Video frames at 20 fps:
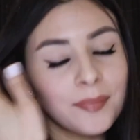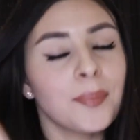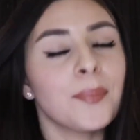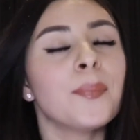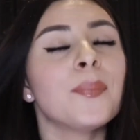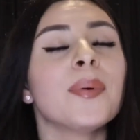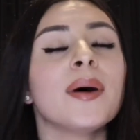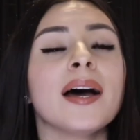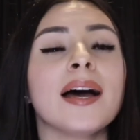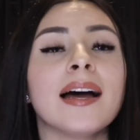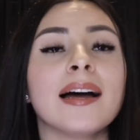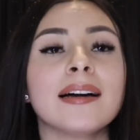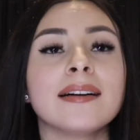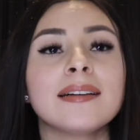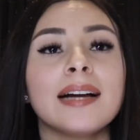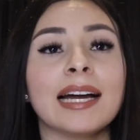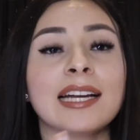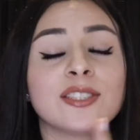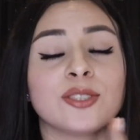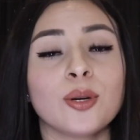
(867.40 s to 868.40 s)
But
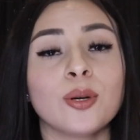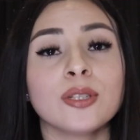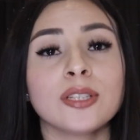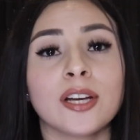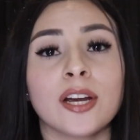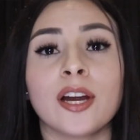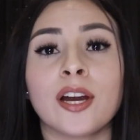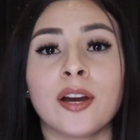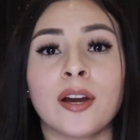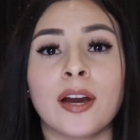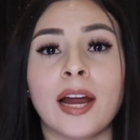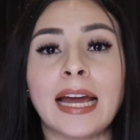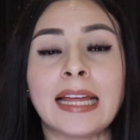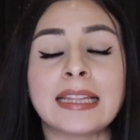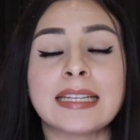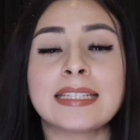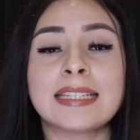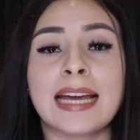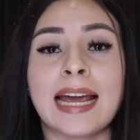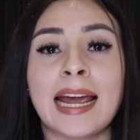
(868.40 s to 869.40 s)
I told her at
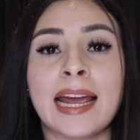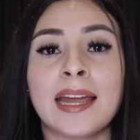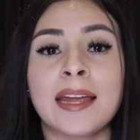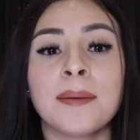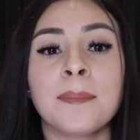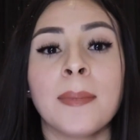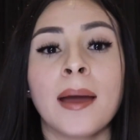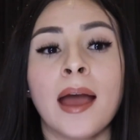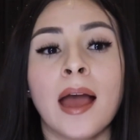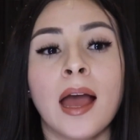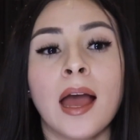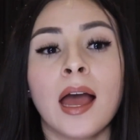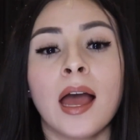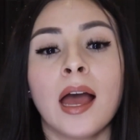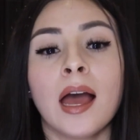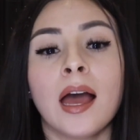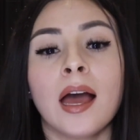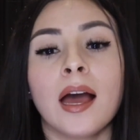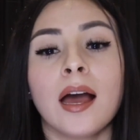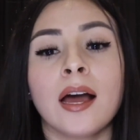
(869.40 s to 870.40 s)
the time,
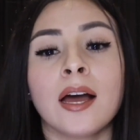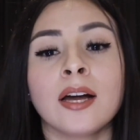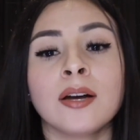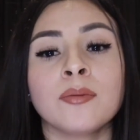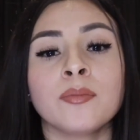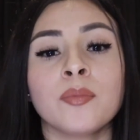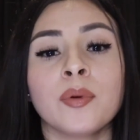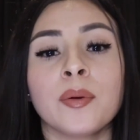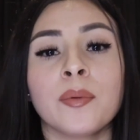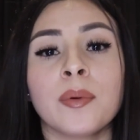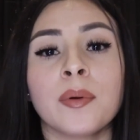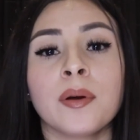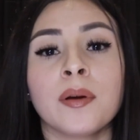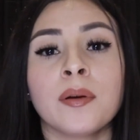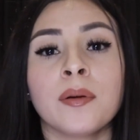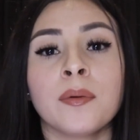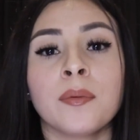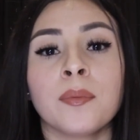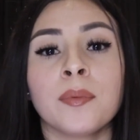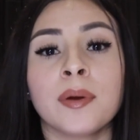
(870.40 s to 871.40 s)
we
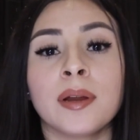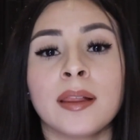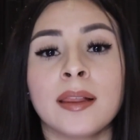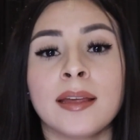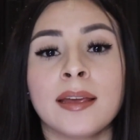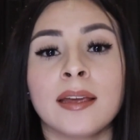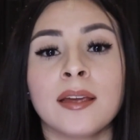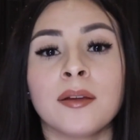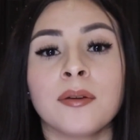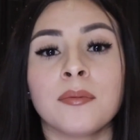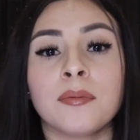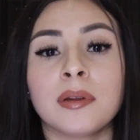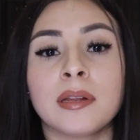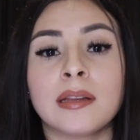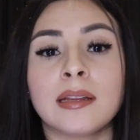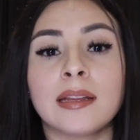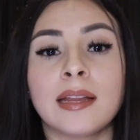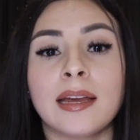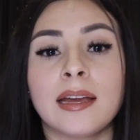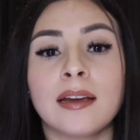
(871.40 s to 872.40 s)
were really,
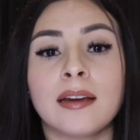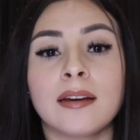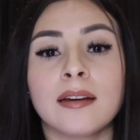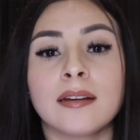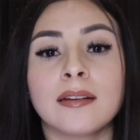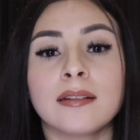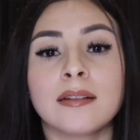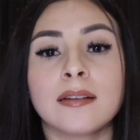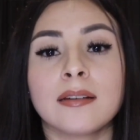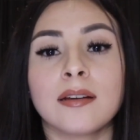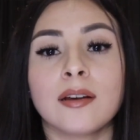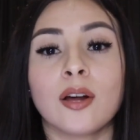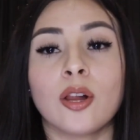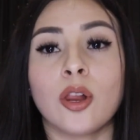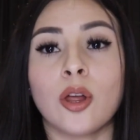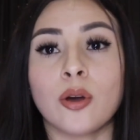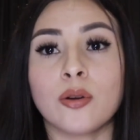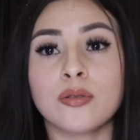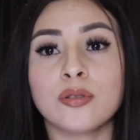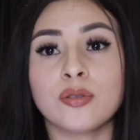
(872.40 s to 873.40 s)
really like
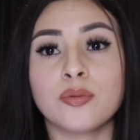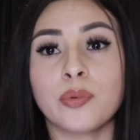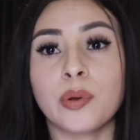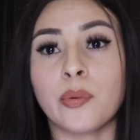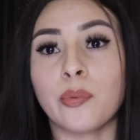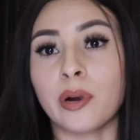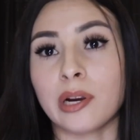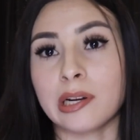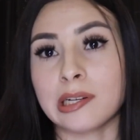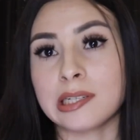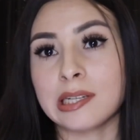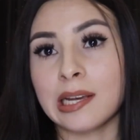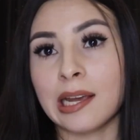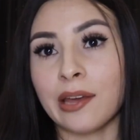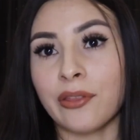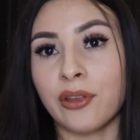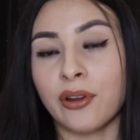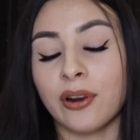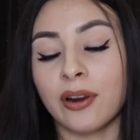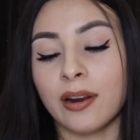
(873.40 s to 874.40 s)
close. We worked
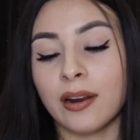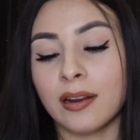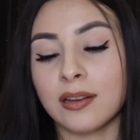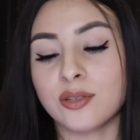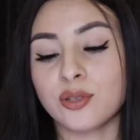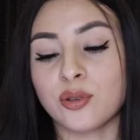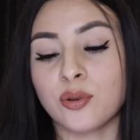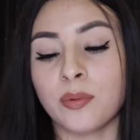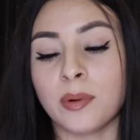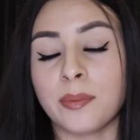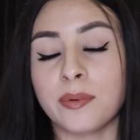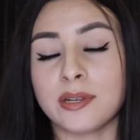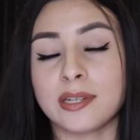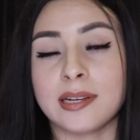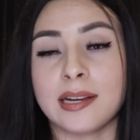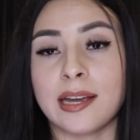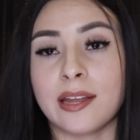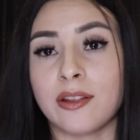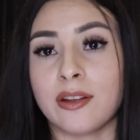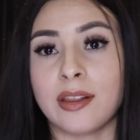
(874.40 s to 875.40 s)
together, so we were
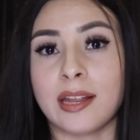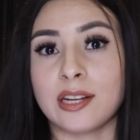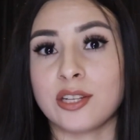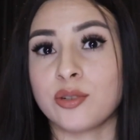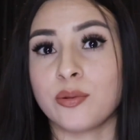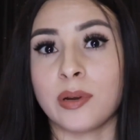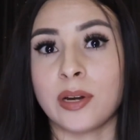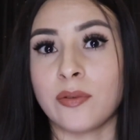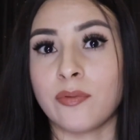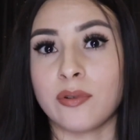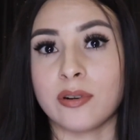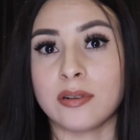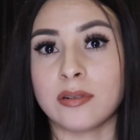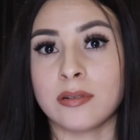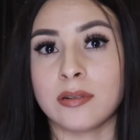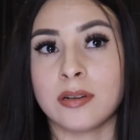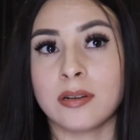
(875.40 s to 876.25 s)
together like 24.